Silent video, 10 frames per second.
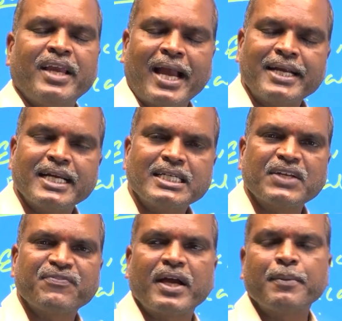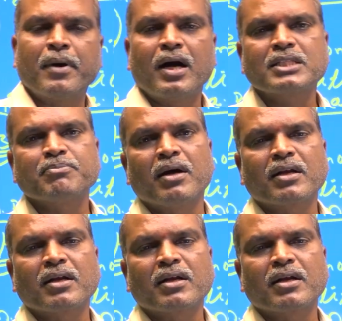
identify Mahatma